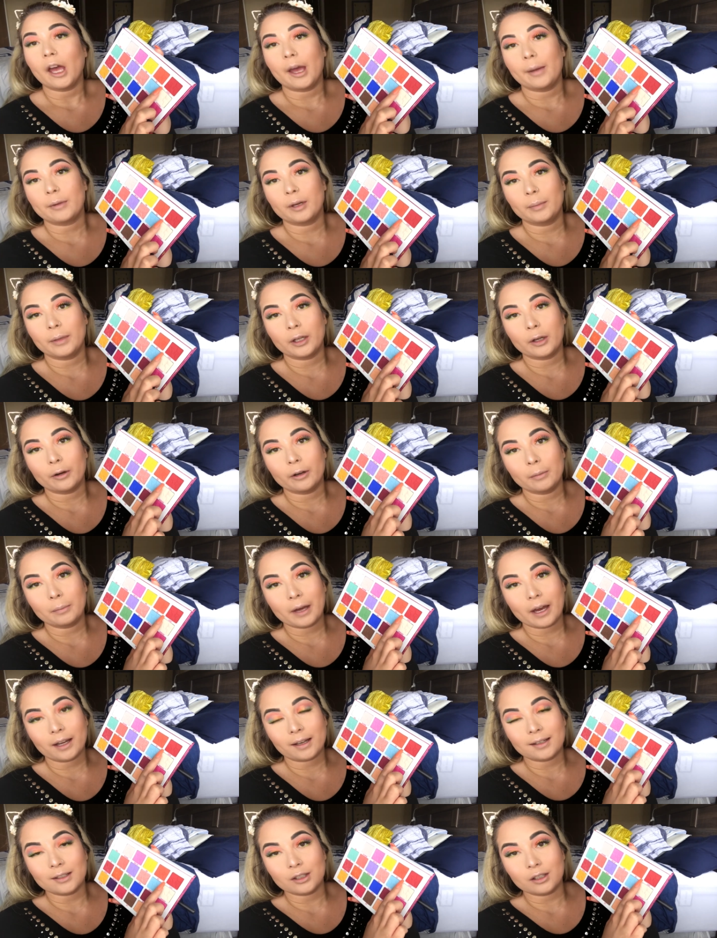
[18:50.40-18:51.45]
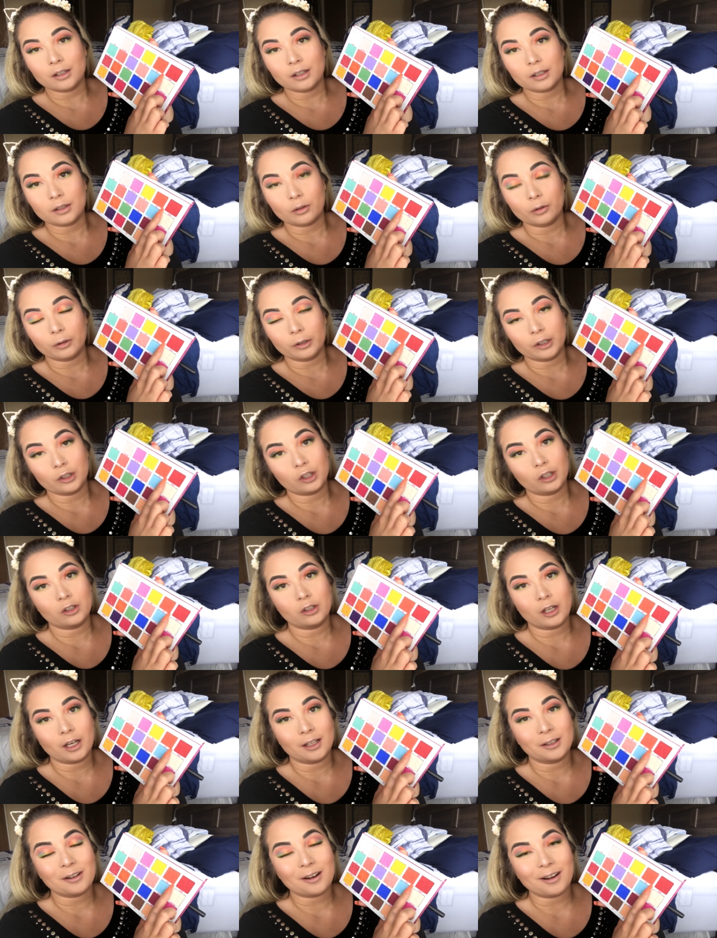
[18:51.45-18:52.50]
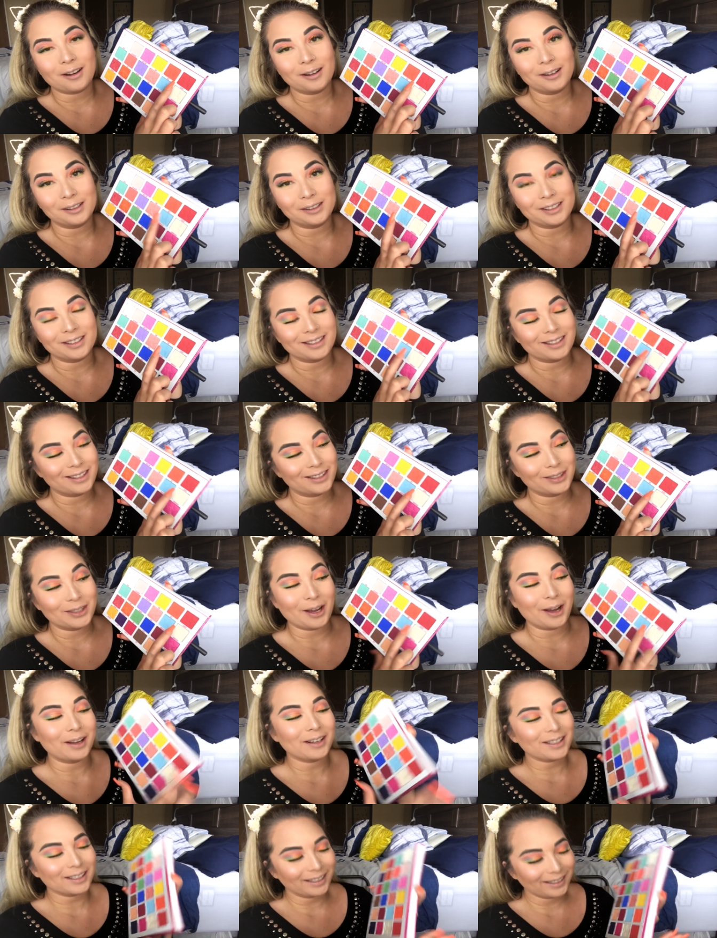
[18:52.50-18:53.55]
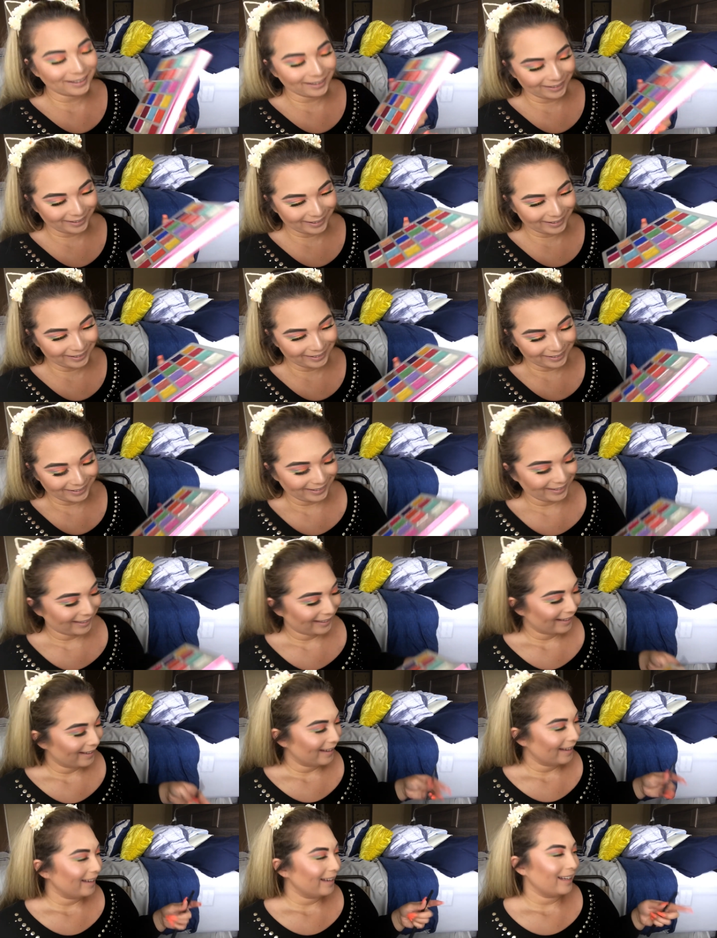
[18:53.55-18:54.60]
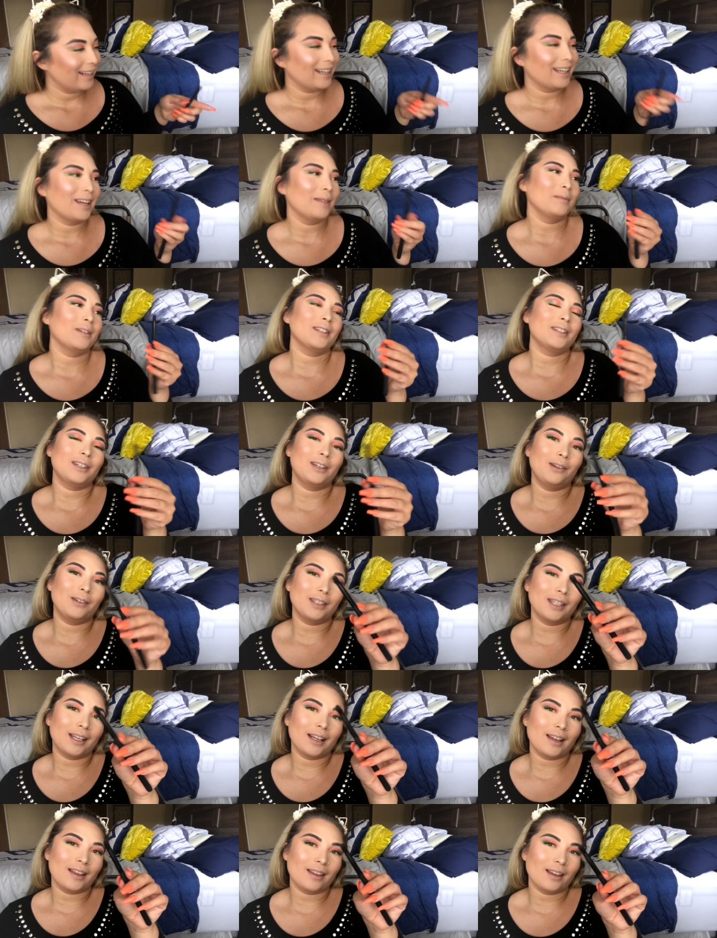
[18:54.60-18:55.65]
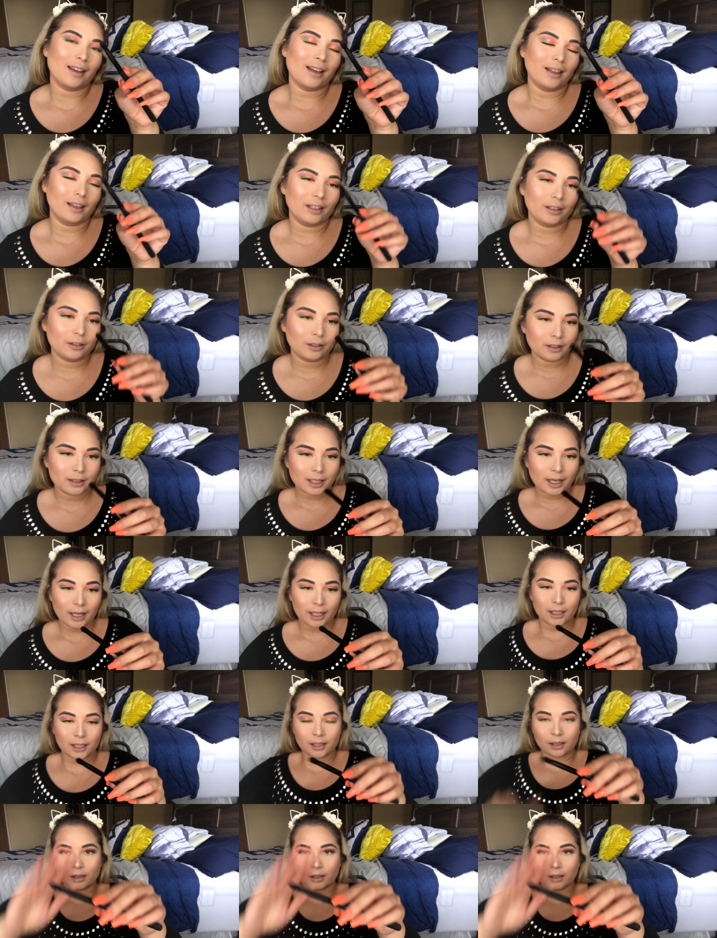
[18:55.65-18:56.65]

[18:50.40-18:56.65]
I'm going to be going back into this orangey shade called Suck. And I'm just using a little tiny